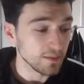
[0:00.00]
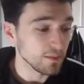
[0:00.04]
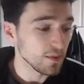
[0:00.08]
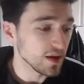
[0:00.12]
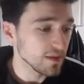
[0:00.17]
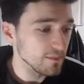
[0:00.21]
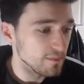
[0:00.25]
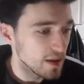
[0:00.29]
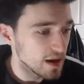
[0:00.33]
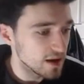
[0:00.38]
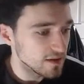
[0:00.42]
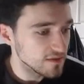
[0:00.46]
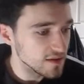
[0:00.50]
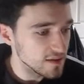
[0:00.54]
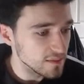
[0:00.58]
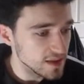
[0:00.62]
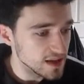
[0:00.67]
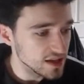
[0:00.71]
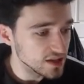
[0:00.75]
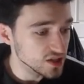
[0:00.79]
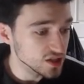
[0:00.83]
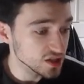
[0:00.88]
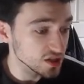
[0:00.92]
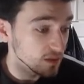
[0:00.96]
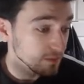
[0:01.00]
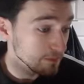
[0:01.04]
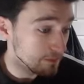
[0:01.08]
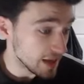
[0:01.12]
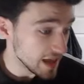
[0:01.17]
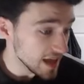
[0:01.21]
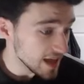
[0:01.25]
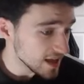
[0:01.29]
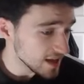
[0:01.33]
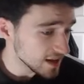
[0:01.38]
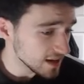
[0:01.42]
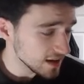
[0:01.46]
benefit me just a
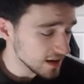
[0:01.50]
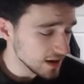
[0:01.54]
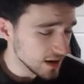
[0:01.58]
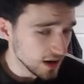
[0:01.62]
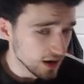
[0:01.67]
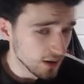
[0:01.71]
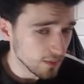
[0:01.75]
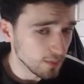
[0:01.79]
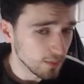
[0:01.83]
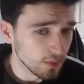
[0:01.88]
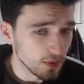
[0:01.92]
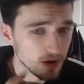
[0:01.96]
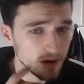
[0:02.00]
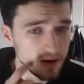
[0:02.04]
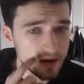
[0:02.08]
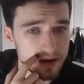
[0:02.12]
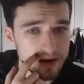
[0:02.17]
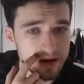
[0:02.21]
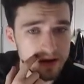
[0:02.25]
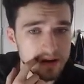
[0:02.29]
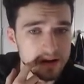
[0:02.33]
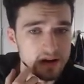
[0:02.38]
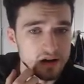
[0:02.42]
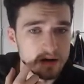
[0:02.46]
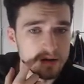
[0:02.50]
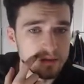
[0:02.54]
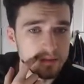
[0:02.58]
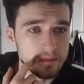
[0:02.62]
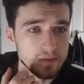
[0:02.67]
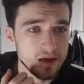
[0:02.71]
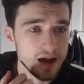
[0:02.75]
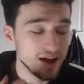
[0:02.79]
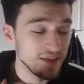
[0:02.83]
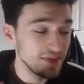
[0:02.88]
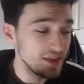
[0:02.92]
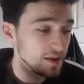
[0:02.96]
bit, but
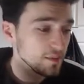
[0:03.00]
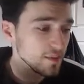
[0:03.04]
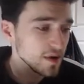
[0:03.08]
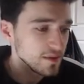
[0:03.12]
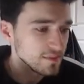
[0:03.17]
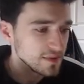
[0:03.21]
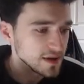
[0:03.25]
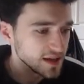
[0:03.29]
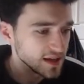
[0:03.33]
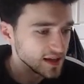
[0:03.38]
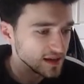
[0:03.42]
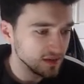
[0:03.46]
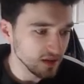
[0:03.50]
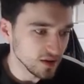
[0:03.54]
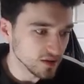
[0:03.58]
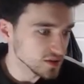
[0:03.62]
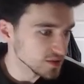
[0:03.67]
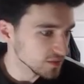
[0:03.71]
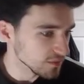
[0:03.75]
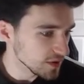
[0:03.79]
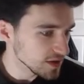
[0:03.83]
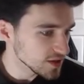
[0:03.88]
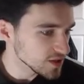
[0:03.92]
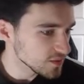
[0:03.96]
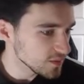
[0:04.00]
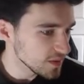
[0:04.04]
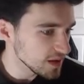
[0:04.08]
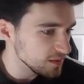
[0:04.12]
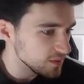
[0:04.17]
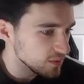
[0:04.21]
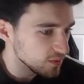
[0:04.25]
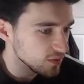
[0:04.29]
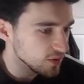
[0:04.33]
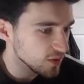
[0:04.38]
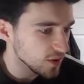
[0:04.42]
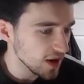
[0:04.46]
and there might be loads of rich
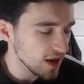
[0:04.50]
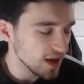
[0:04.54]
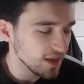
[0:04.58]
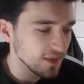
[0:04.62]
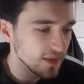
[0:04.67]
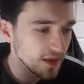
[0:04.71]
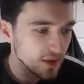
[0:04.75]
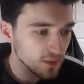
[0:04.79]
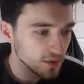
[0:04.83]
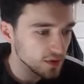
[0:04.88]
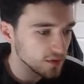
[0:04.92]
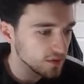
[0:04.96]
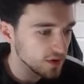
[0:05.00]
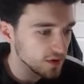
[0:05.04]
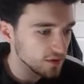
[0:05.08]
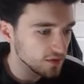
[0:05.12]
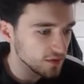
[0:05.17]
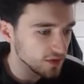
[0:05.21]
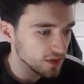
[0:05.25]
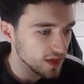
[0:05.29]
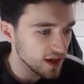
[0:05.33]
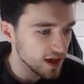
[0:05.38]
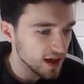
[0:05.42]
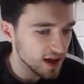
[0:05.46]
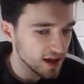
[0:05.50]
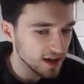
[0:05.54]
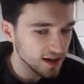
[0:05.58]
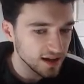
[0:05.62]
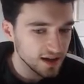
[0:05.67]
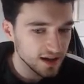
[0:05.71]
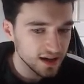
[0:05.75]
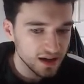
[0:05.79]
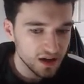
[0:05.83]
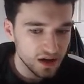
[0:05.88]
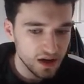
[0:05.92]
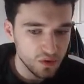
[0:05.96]
people and they want to vote for that,
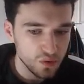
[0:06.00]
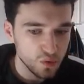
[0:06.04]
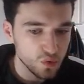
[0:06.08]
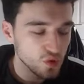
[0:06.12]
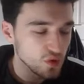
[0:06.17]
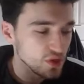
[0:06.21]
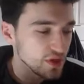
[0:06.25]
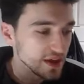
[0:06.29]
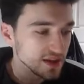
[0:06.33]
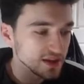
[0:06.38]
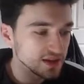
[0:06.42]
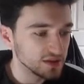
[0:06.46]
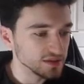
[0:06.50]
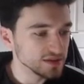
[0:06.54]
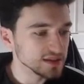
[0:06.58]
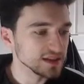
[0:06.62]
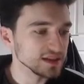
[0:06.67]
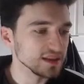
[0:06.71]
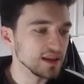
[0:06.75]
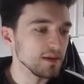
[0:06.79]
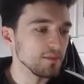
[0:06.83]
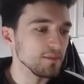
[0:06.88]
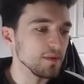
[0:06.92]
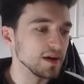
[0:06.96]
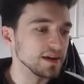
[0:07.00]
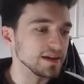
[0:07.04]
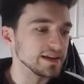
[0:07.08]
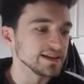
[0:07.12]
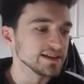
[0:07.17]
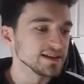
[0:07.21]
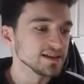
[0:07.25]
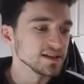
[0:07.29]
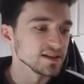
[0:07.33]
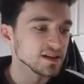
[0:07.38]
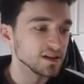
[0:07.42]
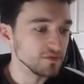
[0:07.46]
or they're using their money
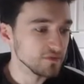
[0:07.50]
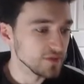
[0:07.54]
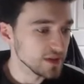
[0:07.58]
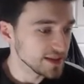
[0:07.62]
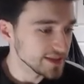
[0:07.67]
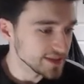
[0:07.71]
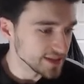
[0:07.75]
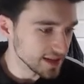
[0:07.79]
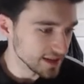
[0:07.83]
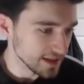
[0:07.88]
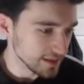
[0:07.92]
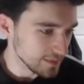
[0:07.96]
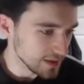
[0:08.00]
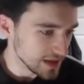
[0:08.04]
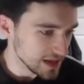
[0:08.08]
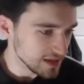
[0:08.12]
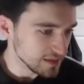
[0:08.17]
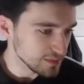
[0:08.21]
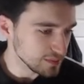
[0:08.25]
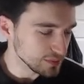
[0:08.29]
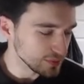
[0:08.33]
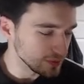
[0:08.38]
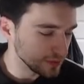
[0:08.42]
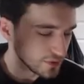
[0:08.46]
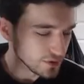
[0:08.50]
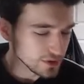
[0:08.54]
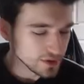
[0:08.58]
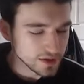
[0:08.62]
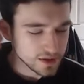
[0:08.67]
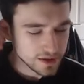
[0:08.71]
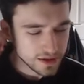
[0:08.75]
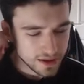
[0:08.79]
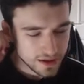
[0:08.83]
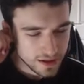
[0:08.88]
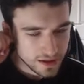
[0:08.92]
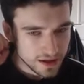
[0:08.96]
to convince other people,
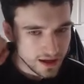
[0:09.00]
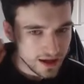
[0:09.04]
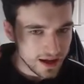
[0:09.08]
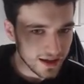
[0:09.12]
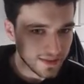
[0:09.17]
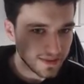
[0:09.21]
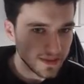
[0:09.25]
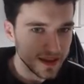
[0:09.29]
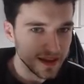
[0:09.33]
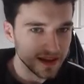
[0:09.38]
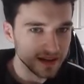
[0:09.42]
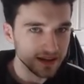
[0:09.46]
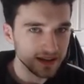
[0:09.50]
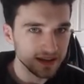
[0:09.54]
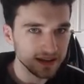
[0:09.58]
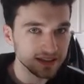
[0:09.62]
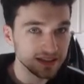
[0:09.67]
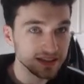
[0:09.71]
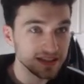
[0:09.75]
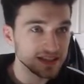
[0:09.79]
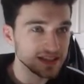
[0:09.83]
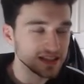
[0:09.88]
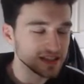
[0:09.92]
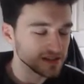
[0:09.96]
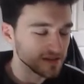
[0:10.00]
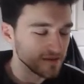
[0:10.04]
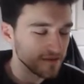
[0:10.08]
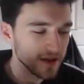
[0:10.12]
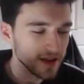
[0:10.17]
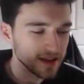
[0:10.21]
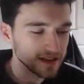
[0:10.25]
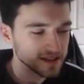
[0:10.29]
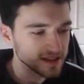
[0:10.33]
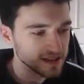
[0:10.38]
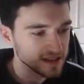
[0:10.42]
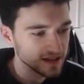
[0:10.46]
and then like this is
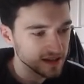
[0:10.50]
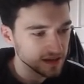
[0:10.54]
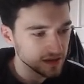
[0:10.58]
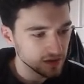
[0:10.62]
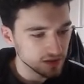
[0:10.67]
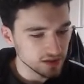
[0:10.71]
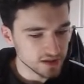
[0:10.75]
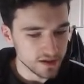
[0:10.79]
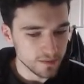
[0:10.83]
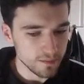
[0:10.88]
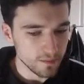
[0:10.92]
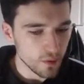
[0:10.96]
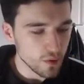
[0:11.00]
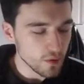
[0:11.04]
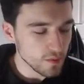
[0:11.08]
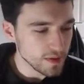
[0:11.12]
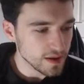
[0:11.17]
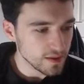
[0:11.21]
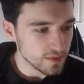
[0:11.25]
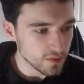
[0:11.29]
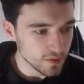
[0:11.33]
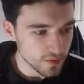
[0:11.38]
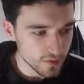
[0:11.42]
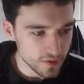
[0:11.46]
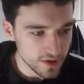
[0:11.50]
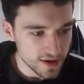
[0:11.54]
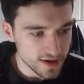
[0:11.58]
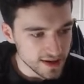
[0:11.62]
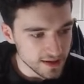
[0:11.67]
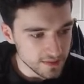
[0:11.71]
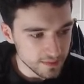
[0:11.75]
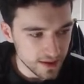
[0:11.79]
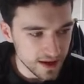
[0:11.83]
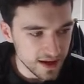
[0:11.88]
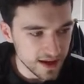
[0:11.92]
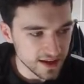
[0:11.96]
affecting some poor people
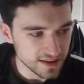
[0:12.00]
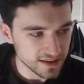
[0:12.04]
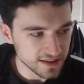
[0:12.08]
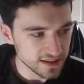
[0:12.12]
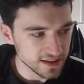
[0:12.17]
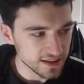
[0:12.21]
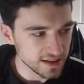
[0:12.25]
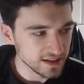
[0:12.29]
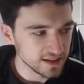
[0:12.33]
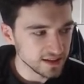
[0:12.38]
really badly.